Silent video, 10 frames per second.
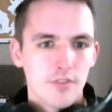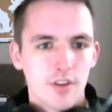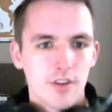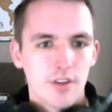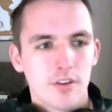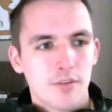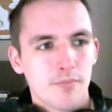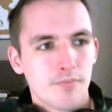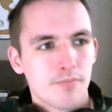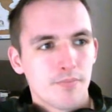
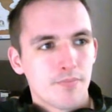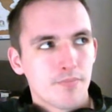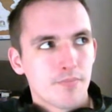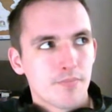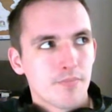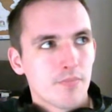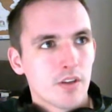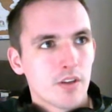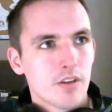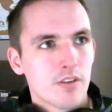
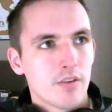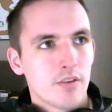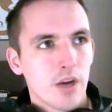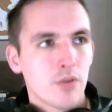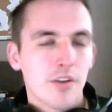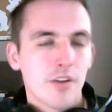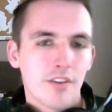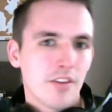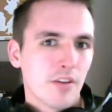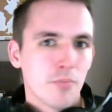I couldn't have
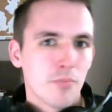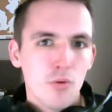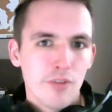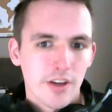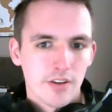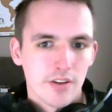anything moving.